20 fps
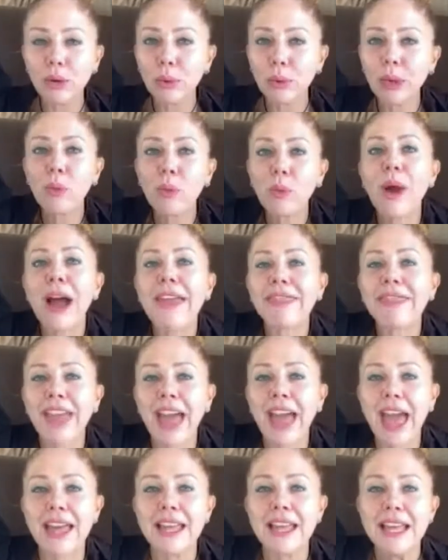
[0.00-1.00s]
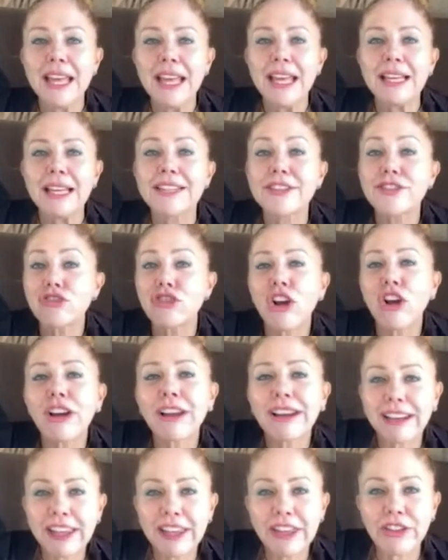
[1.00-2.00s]
We want that strong
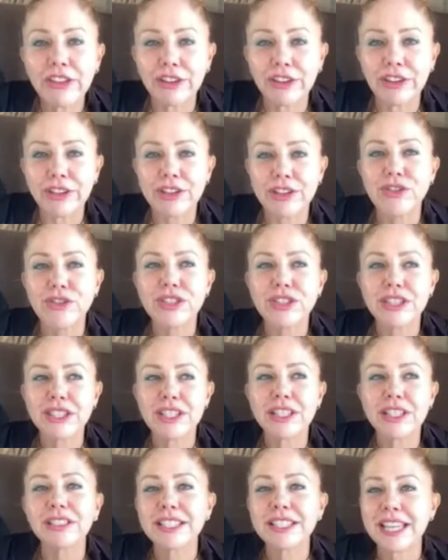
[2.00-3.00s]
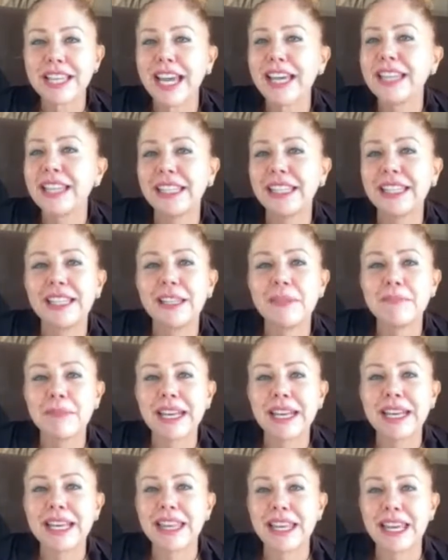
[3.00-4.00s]
leader to still take the lead in
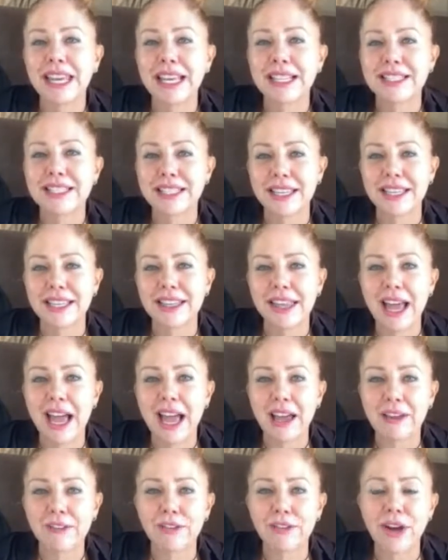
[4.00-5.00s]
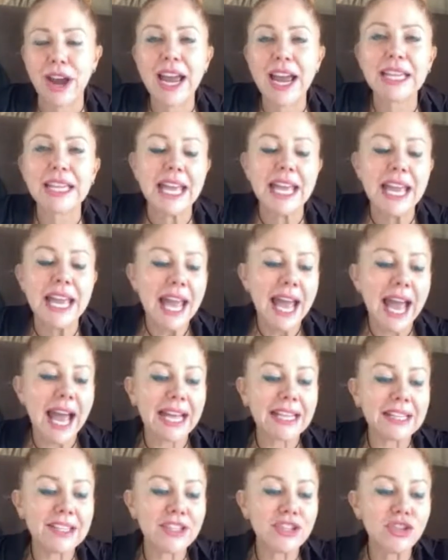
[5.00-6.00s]
many things in life, right?
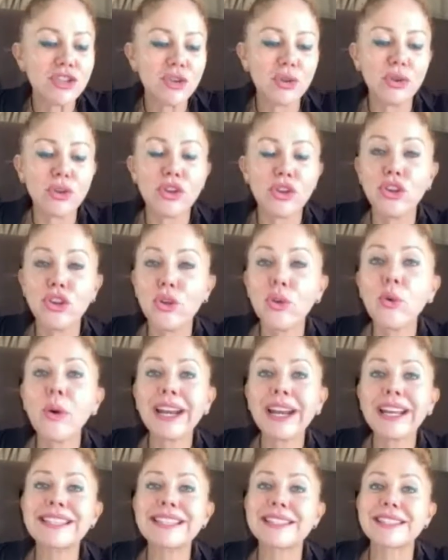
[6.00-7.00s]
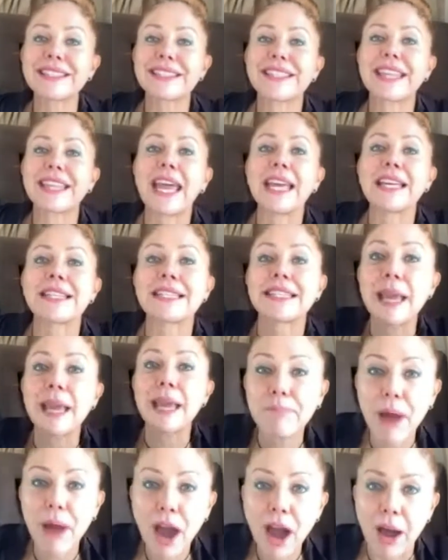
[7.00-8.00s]
And so you want to
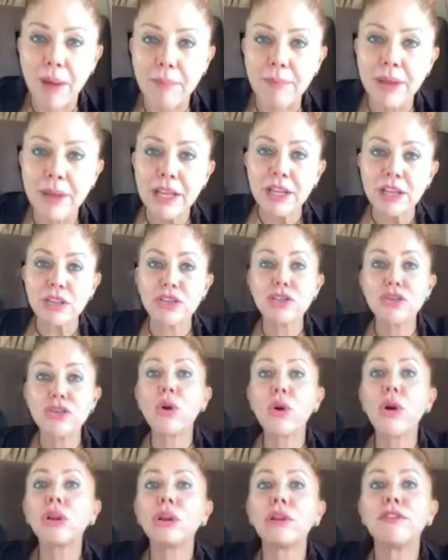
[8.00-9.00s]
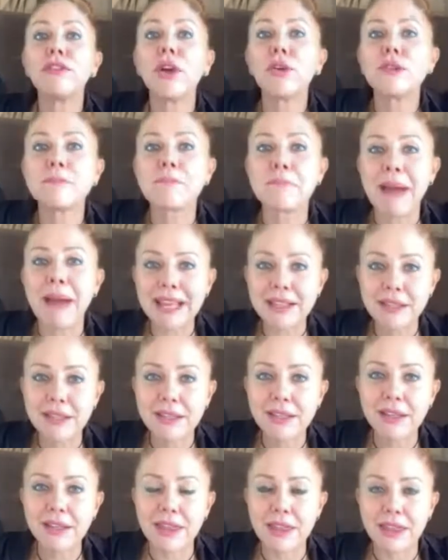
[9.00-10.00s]
step up to do all of those
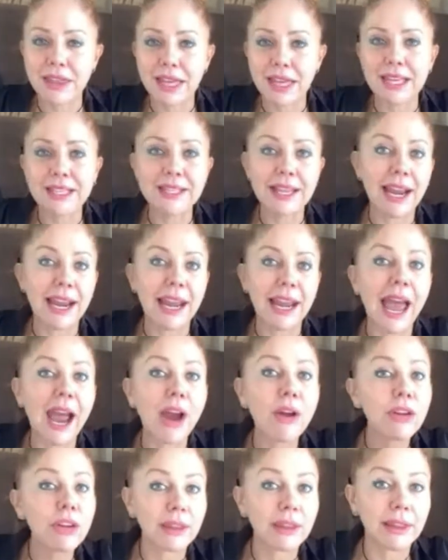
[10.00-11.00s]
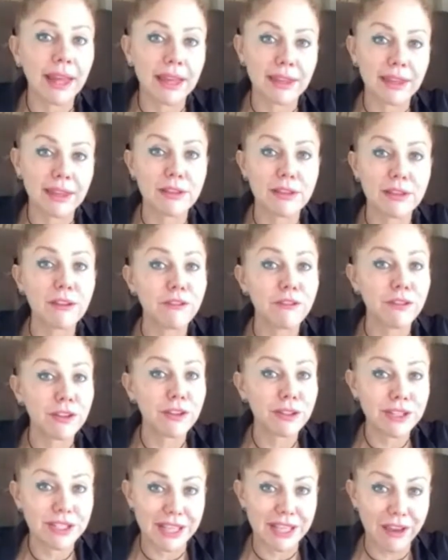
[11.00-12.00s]
masculine things that allow you, lady, to
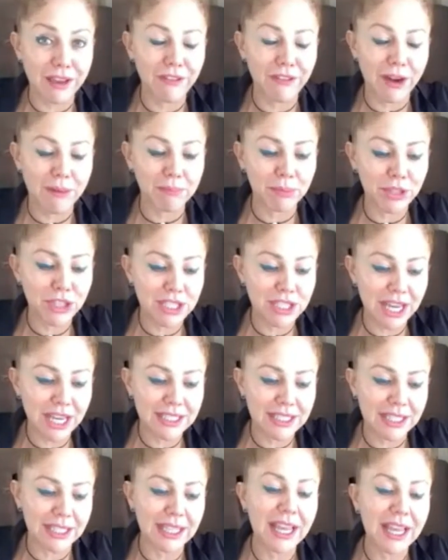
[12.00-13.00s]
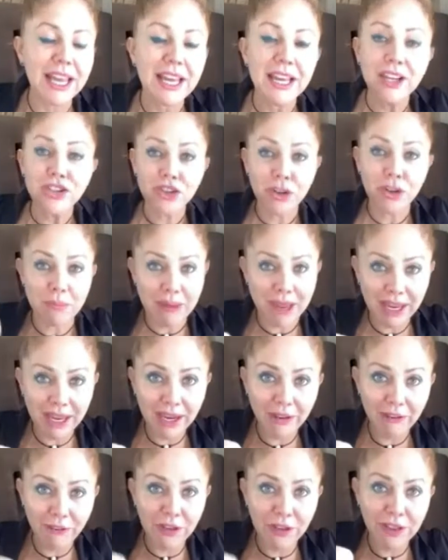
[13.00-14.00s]
feel safe and protected. So make
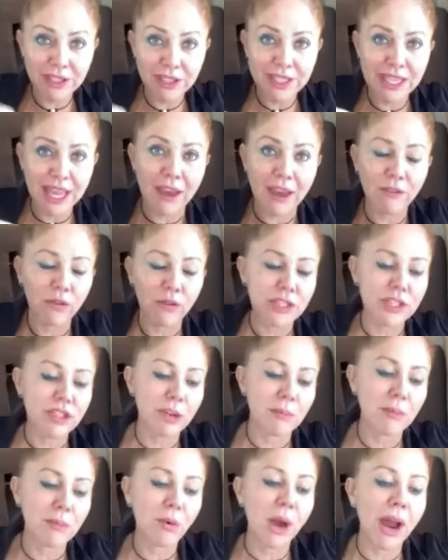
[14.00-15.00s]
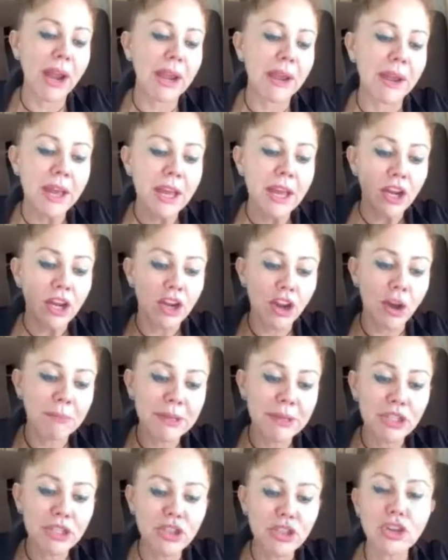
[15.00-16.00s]
her feel safe was number one.
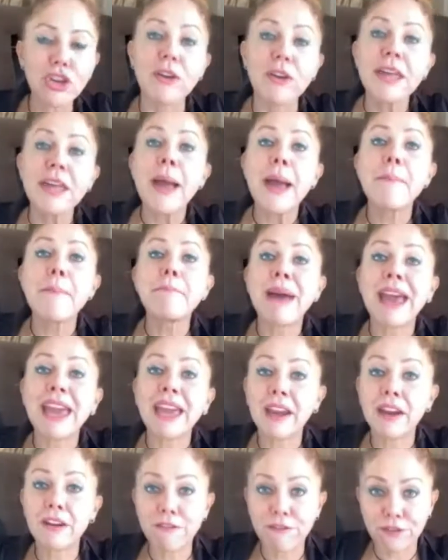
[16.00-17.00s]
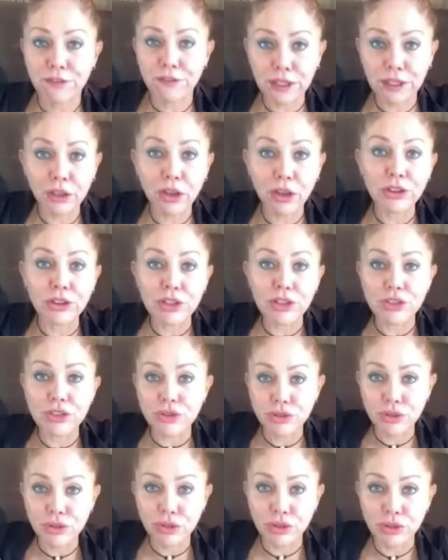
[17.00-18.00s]
Number two, make her feel
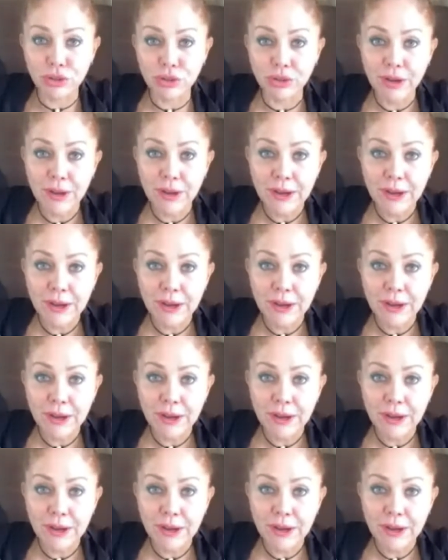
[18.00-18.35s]
understood.